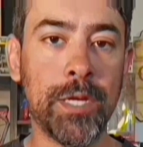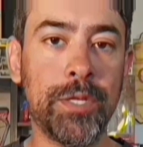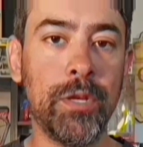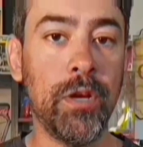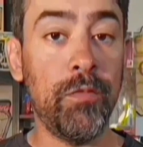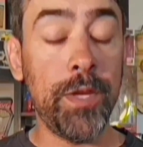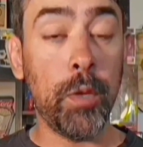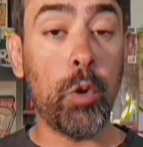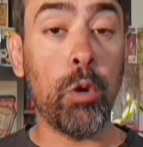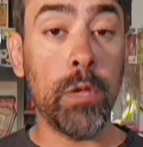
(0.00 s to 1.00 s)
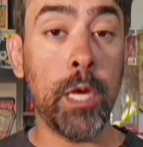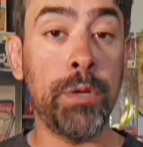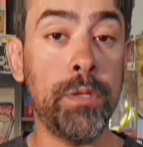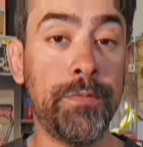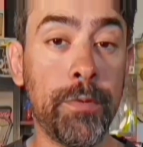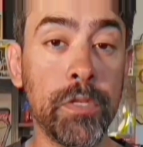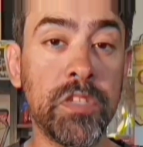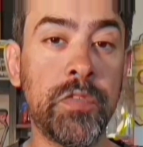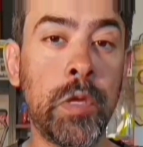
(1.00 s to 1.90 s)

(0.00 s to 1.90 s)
of Vito Corleone in the first film,